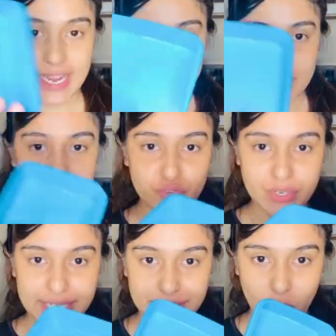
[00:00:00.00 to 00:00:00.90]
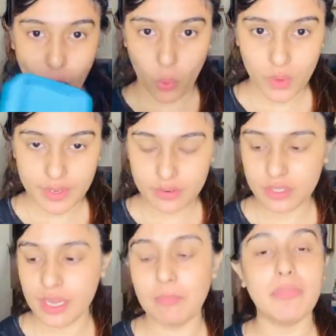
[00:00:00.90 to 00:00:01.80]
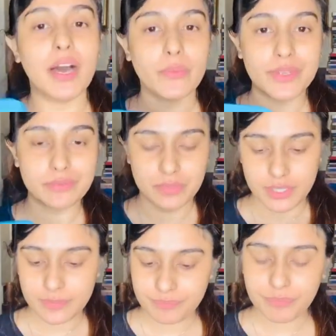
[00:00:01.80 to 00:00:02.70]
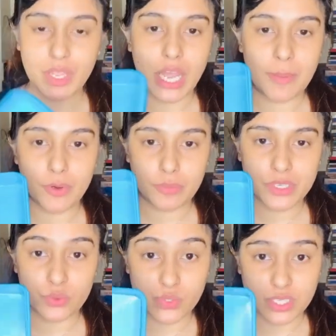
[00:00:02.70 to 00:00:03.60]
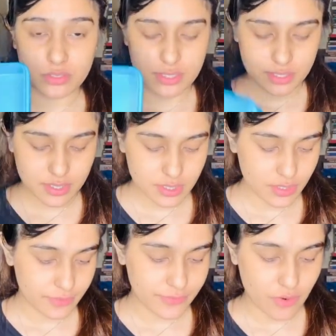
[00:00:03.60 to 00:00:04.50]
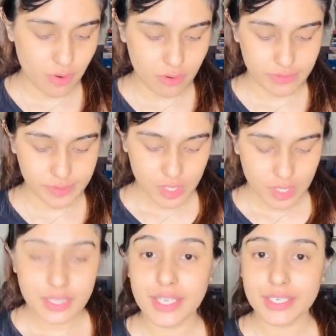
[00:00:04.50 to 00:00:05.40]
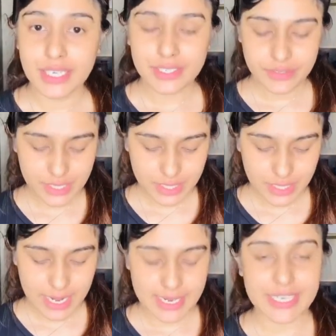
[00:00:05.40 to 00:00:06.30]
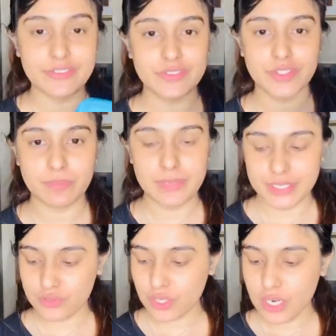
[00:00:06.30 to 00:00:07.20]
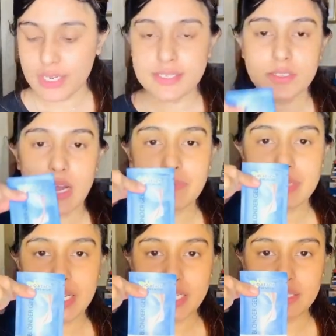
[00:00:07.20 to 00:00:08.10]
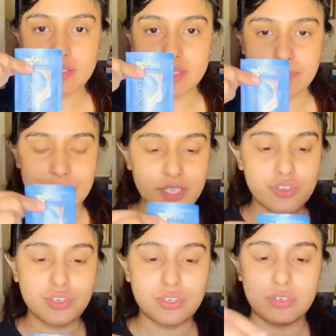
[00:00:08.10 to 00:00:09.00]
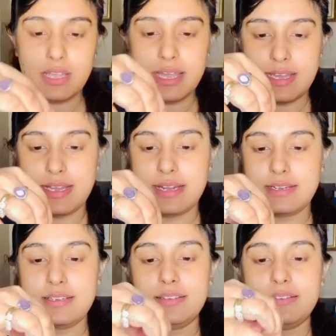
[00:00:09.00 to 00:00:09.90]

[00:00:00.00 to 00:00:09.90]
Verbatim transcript: have this really old dabba with me. I'm going to be using this for the coloring and even for the bleach. So I'm taking this bleach and